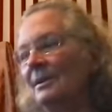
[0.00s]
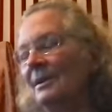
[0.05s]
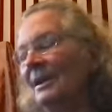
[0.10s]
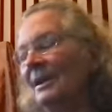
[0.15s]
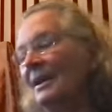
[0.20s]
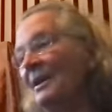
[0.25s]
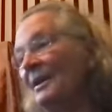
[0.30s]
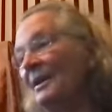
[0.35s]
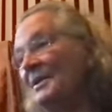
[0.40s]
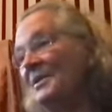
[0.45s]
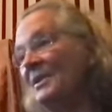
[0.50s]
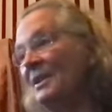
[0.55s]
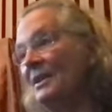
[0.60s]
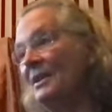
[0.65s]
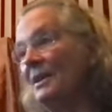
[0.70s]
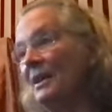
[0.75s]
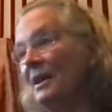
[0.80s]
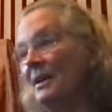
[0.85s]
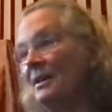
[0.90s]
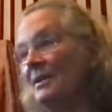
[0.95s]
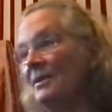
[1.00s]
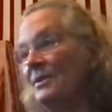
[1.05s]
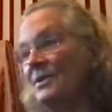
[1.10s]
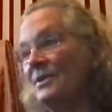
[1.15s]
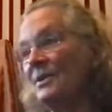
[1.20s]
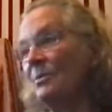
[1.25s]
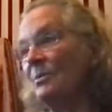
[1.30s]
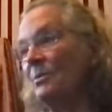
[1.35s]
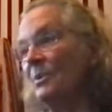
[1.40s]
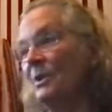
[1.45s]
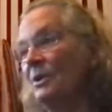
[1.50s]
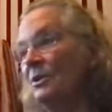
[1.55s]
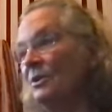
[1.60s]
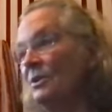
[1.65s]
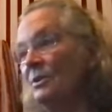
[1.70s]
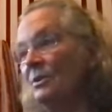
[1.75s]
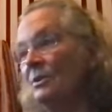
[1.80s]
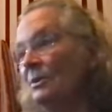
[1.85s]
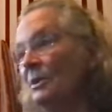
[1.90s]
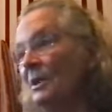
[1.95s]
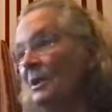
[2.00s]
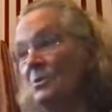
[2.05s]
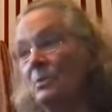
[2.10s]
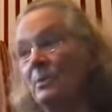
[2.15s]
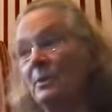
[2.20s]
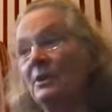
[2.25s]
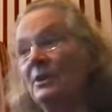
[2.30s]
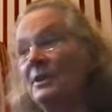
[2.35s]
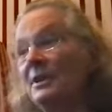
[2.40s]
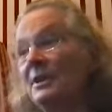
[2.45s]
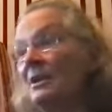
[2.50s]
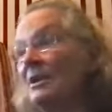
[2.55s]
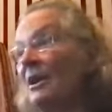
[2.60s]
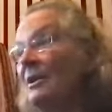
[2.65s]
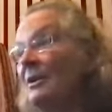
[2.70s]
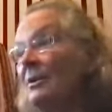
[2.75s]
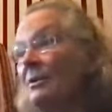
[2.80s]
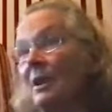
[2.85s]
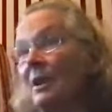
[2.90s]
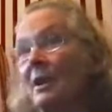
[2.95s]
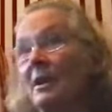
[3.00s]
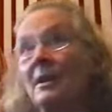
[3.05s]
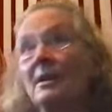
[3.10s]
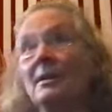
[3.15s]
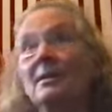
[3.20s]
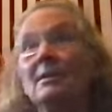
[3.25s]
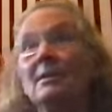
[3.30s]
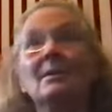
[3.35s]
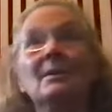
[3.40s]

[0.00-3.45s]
And I say that as someone who it's really not okay.